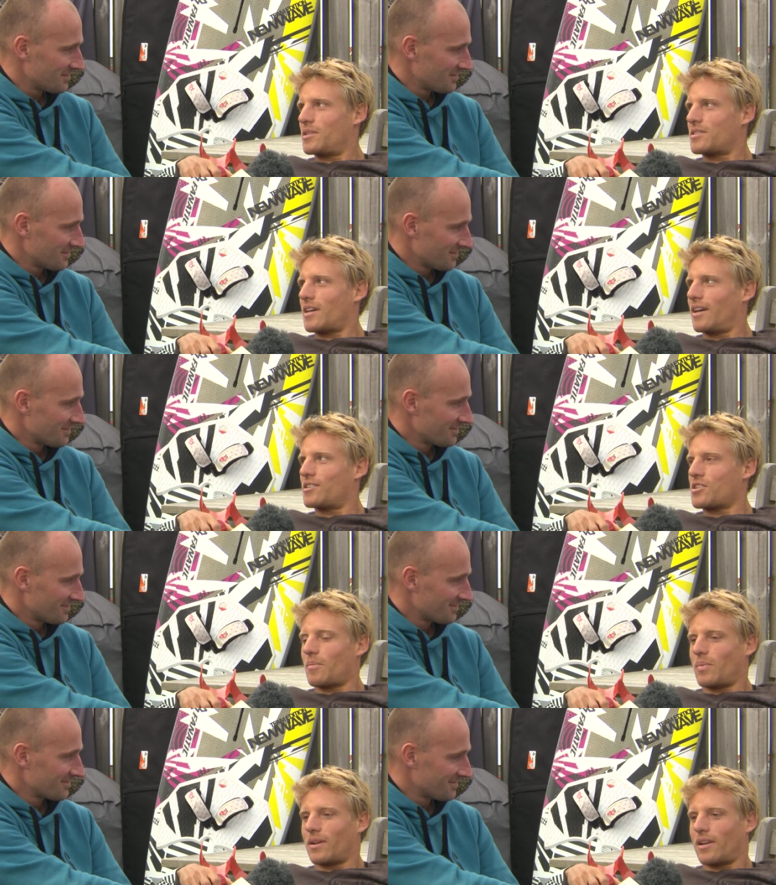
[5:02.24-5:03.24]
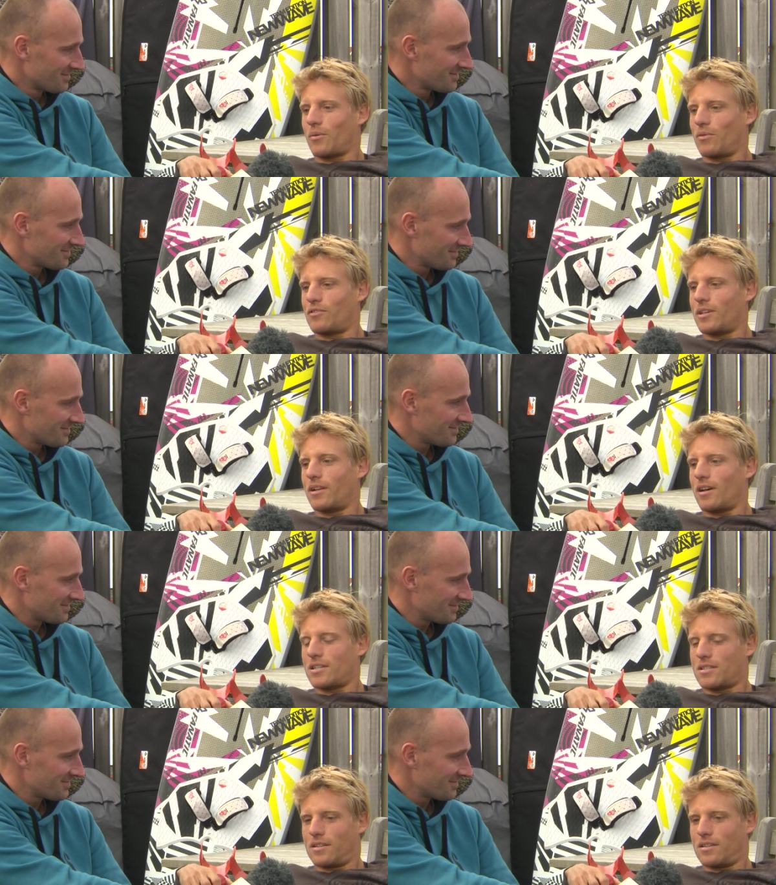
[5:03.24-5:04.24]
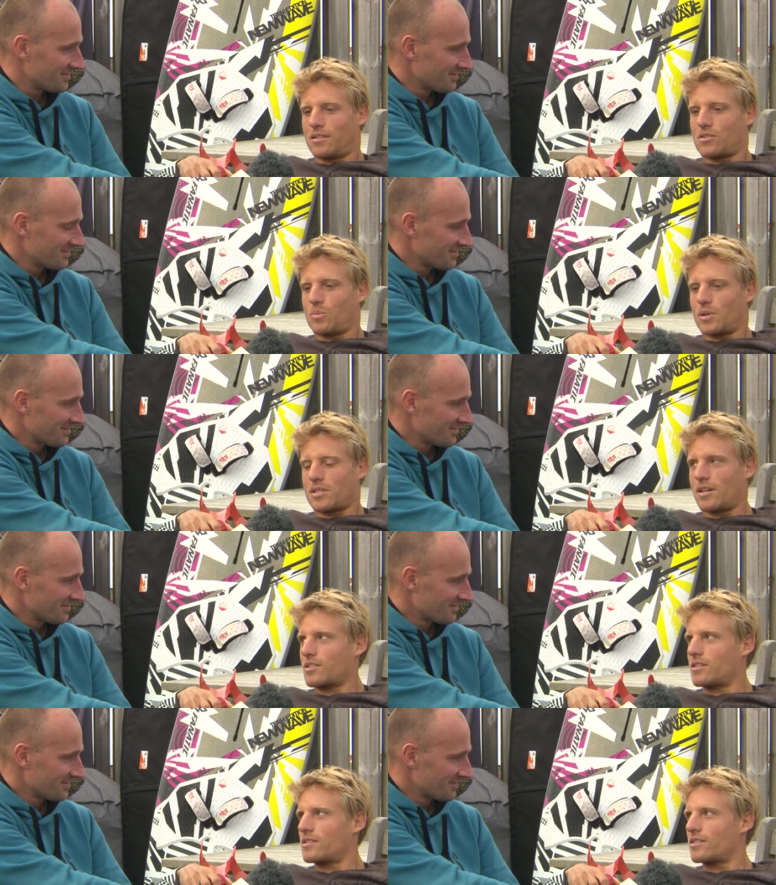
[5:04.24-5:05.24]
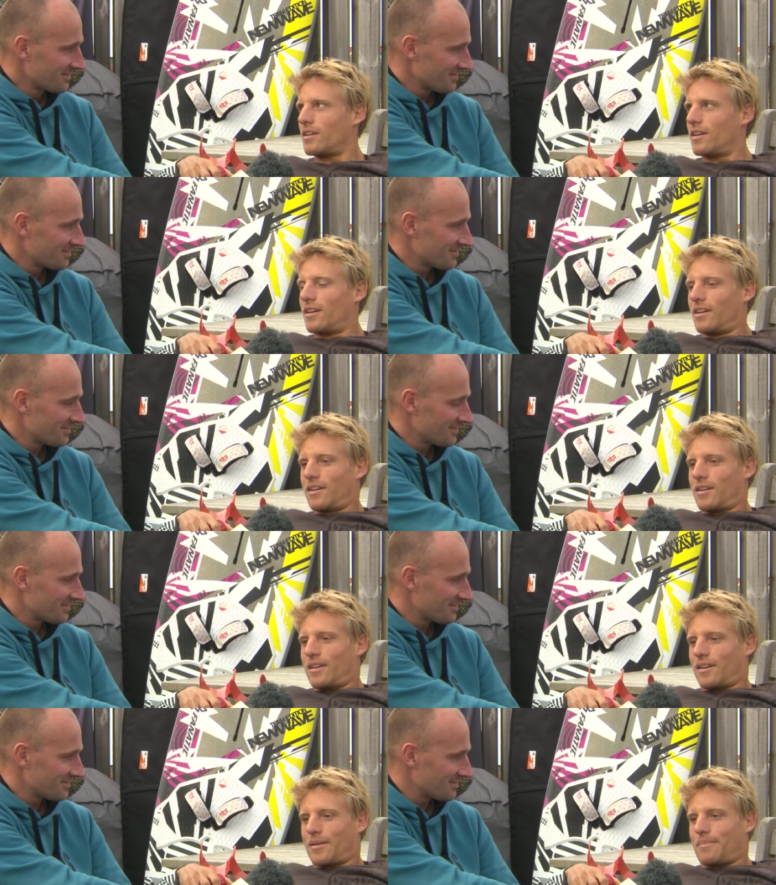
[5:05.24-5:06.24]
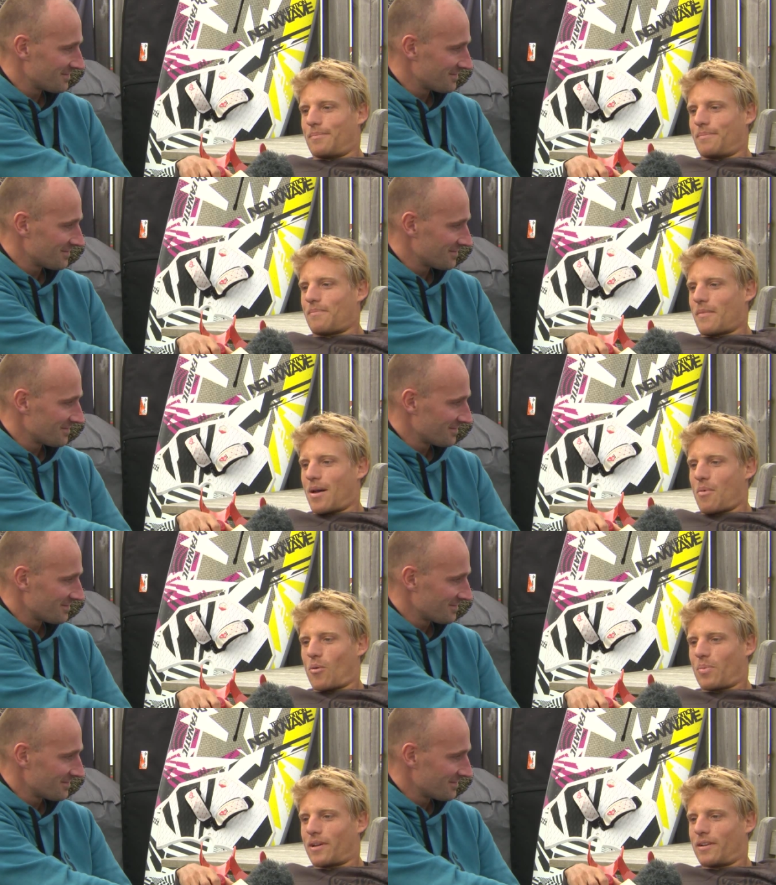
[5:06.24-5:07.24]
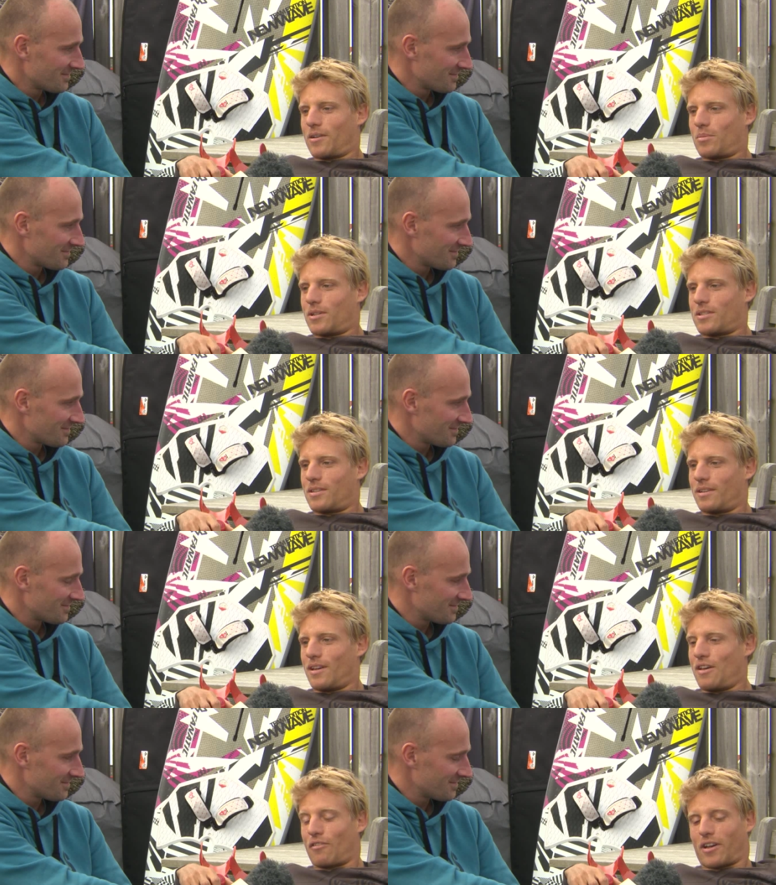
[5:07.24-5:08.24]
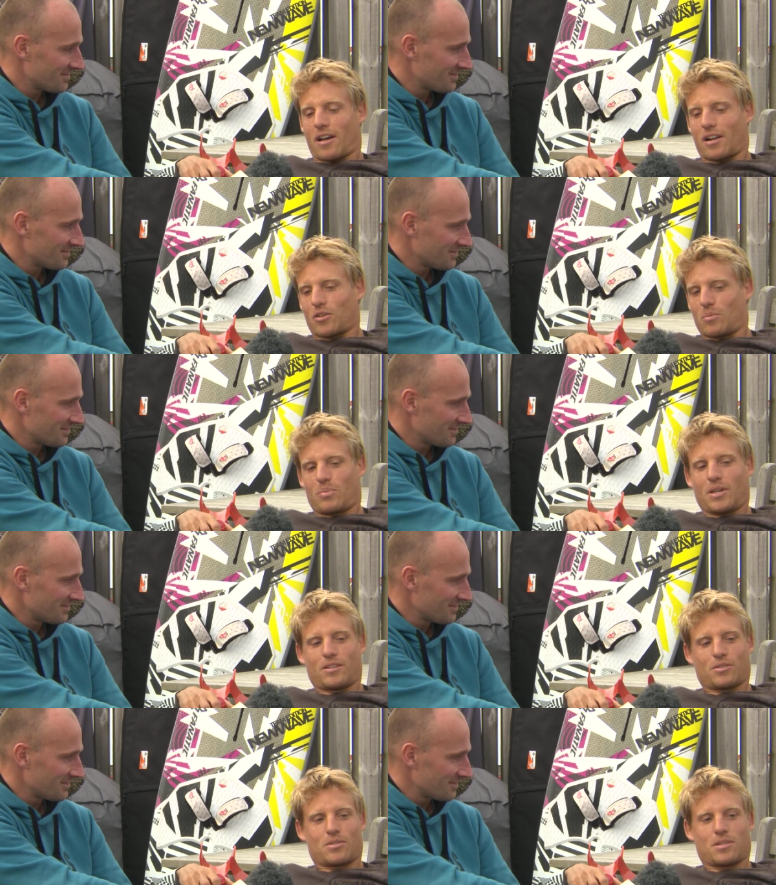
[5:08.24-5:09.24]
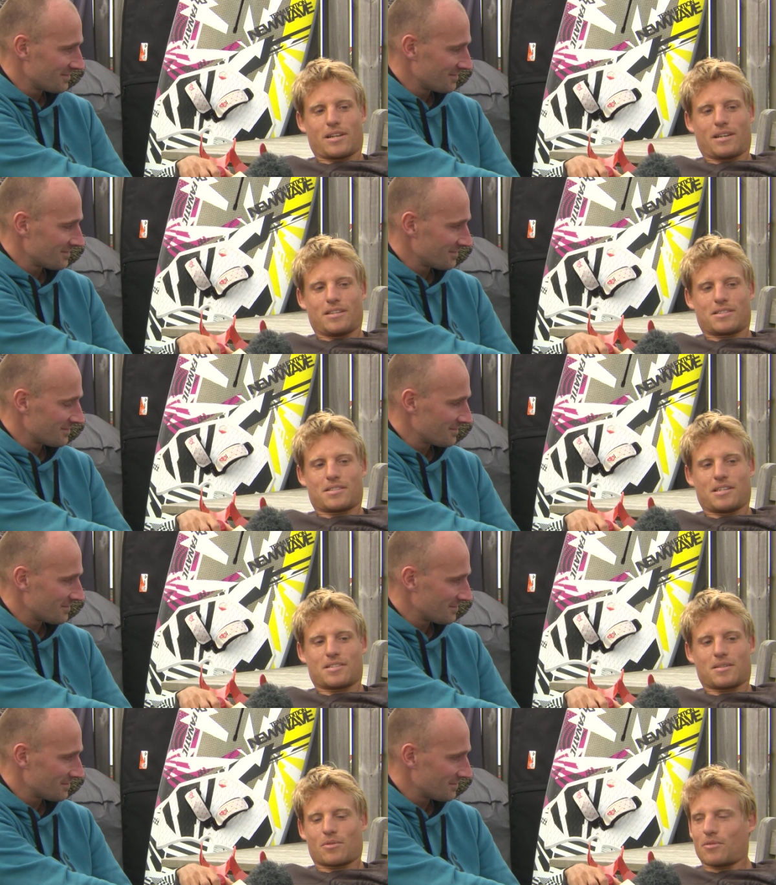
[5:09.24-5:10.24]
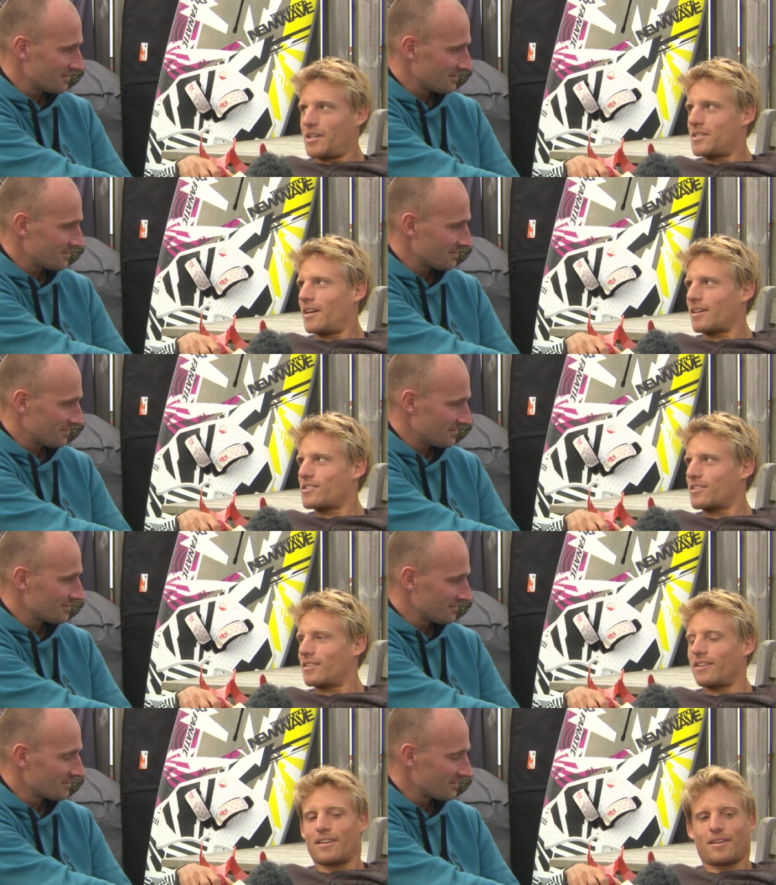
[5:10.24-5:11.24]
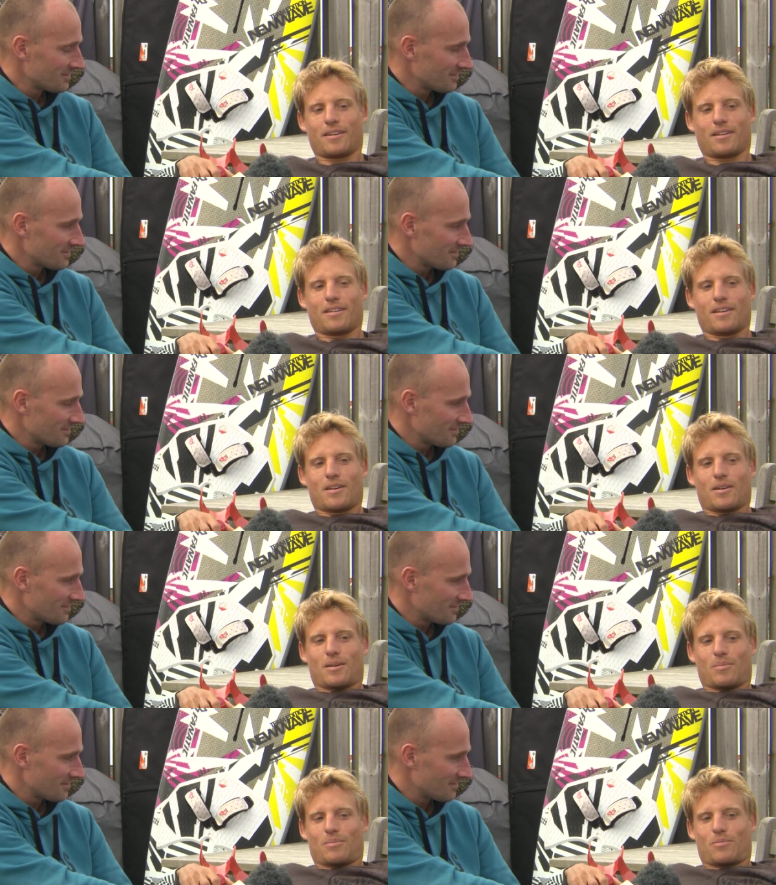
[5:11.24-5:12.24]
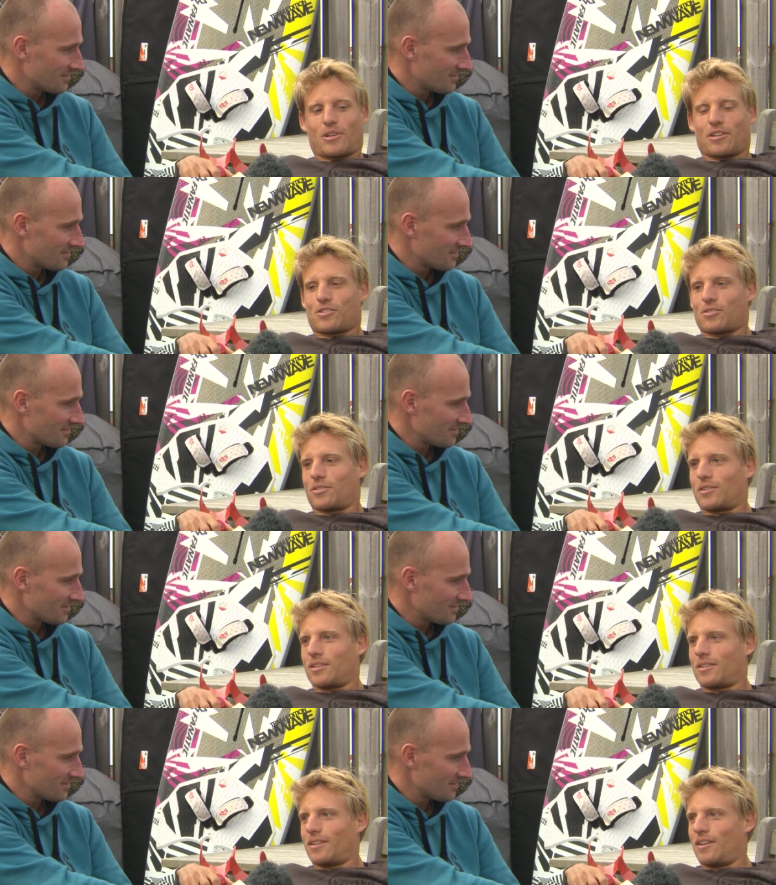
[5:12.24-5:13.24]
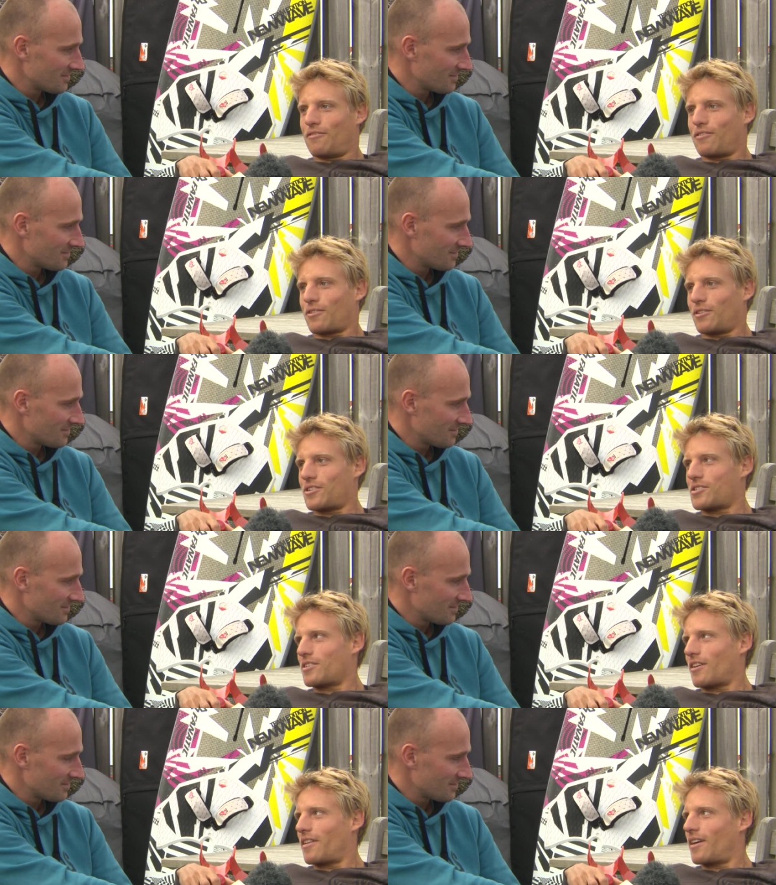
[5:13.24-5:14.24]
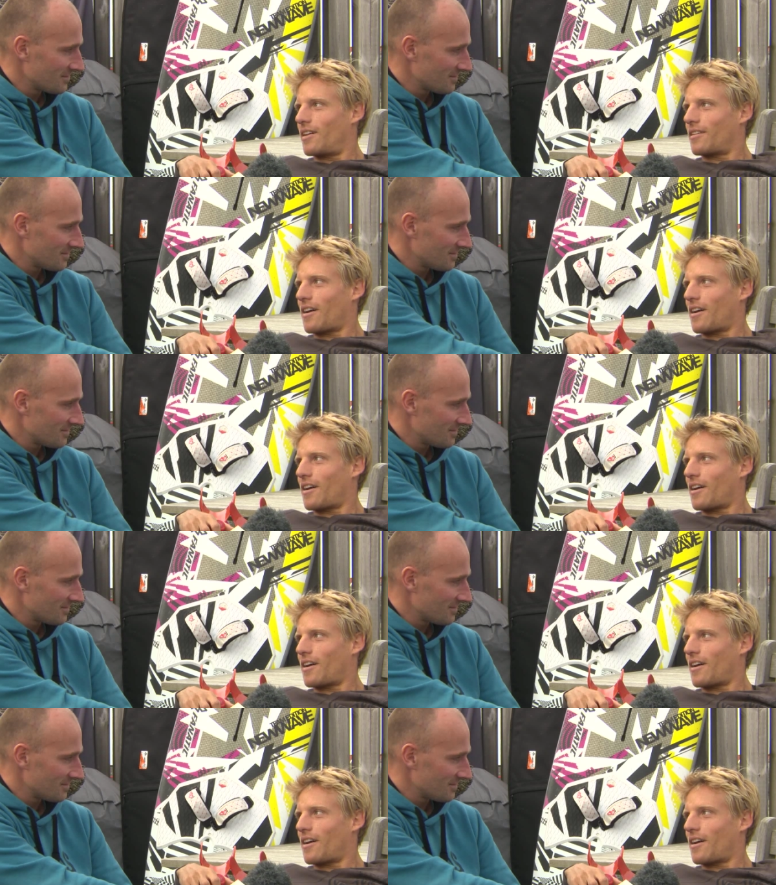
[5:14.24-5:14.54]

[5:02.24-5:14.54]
Speaker 1: insane jumping like we've seen last year in the super sessions um, I'm hoping a little bit if I can't compete to at least see some crazy action. Uh, I'm pretty sure if the conditions are there, the